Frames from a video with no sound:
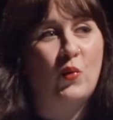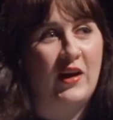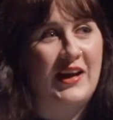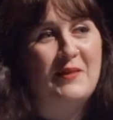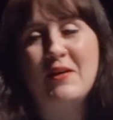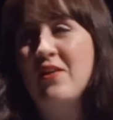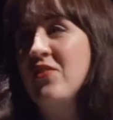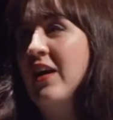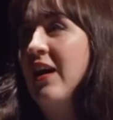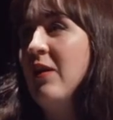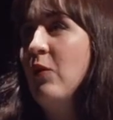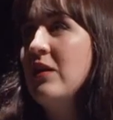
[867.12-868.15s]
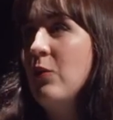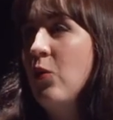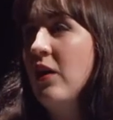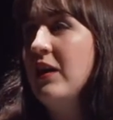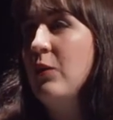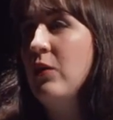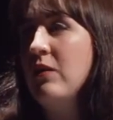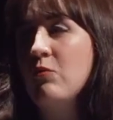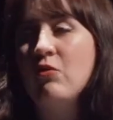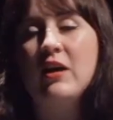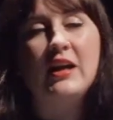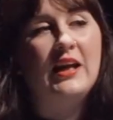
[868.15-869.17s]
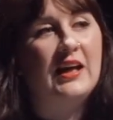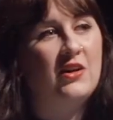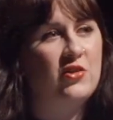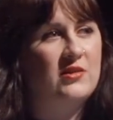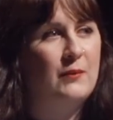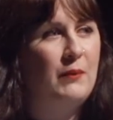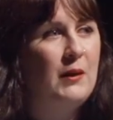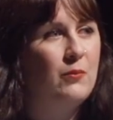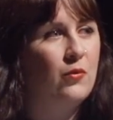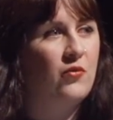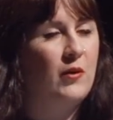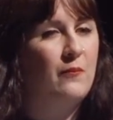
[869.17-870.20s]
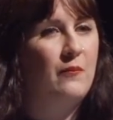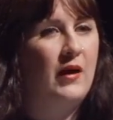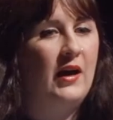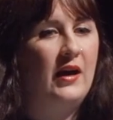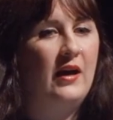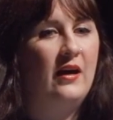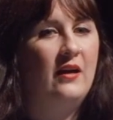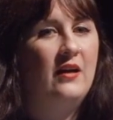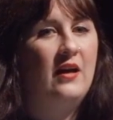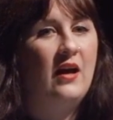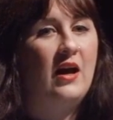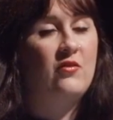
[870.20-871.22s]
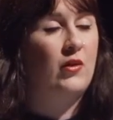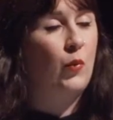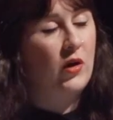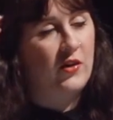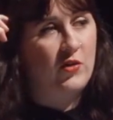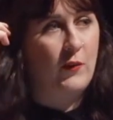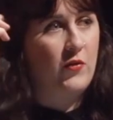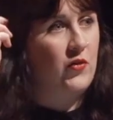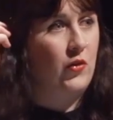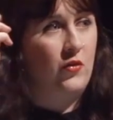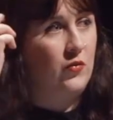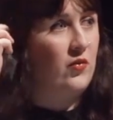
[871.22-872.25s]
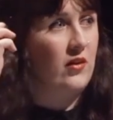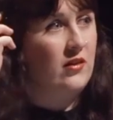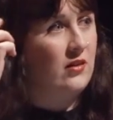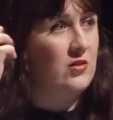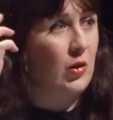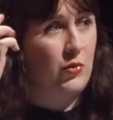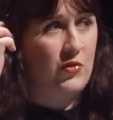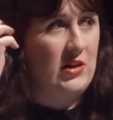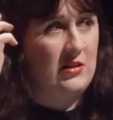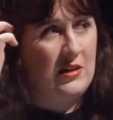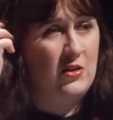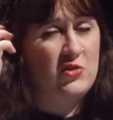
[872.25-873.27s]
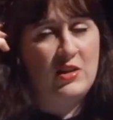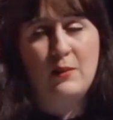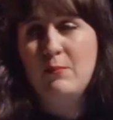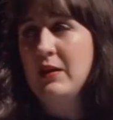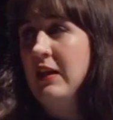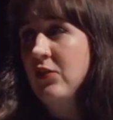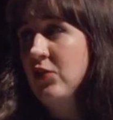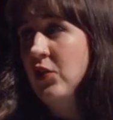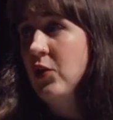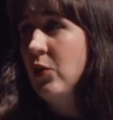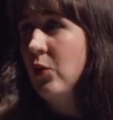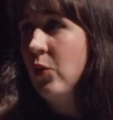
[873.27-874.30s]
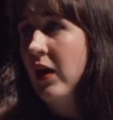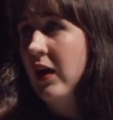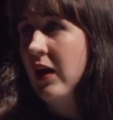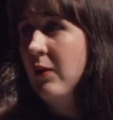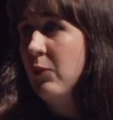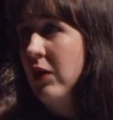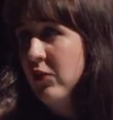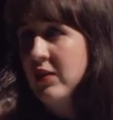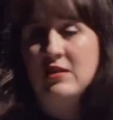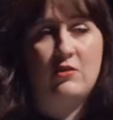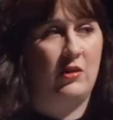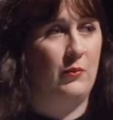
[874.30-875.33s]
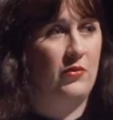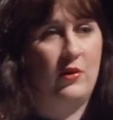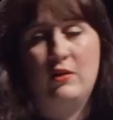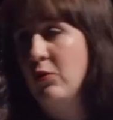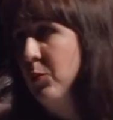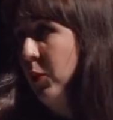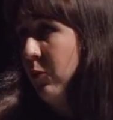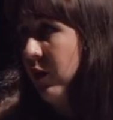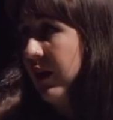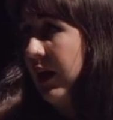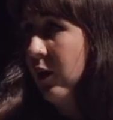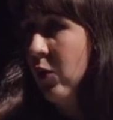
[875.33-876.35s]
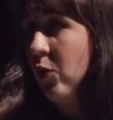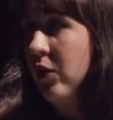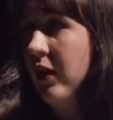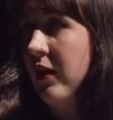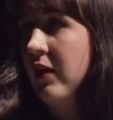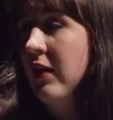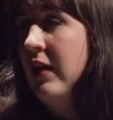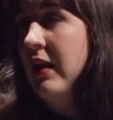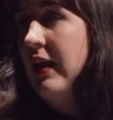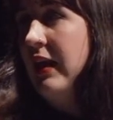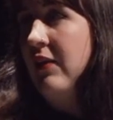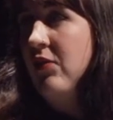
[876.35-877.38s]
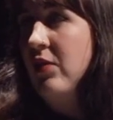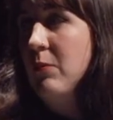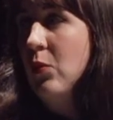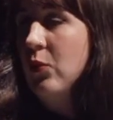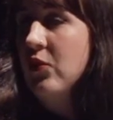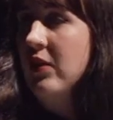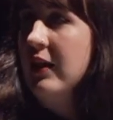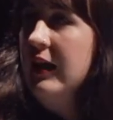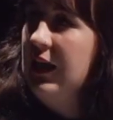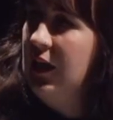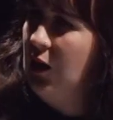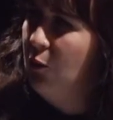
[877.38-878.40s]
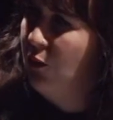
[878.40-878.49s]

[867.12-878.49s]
way, because I end up working with really interesting people from, I've run workshops to sort of top 3 technology companies to advocacy groups. So in the bottom right-hand corner is the Malta EU